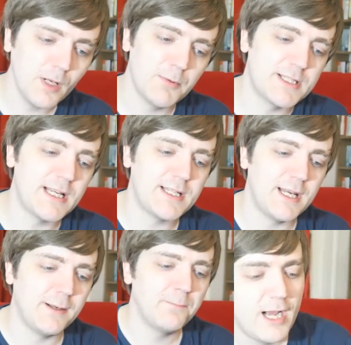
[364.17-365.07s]
It says
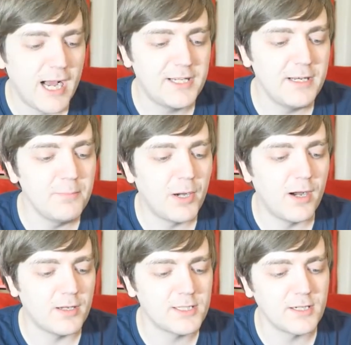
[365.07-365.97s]
here, and in
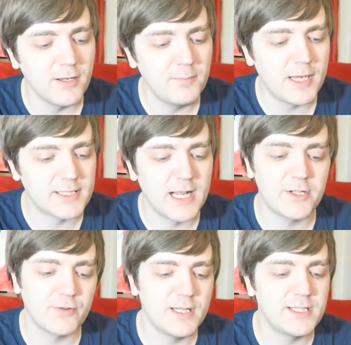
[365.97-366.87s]
part, Steinbeck's
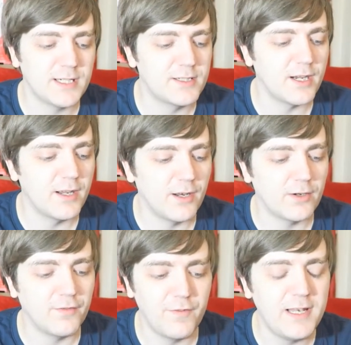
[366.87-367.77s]
naturalistic
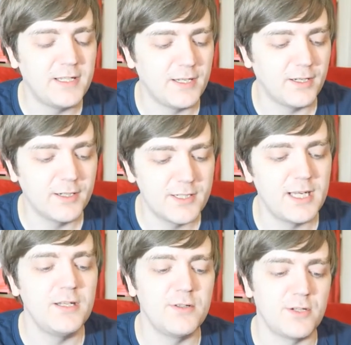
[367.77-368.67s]
dialogue offended and
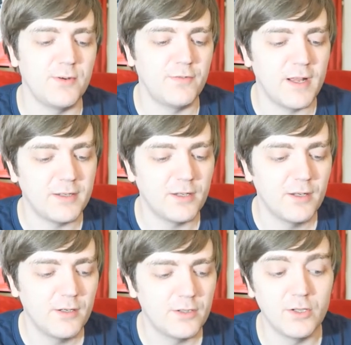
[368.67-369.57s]
continues to offend.
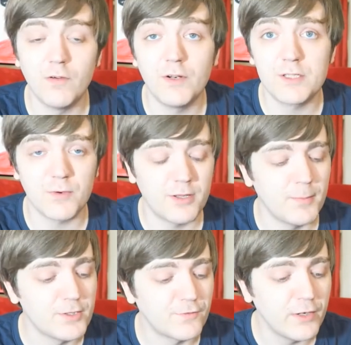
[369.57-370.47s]
The novel is one of the
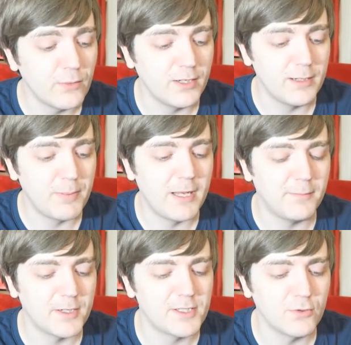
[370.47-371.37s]
most frequently banned
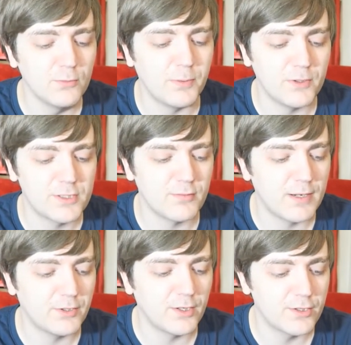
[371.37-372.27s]
by school boards
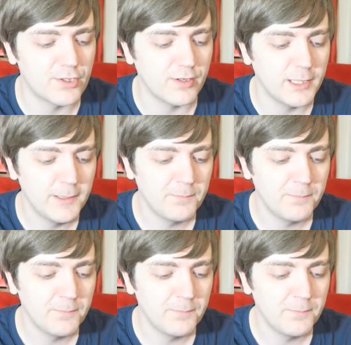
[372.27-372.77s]
throughout the country.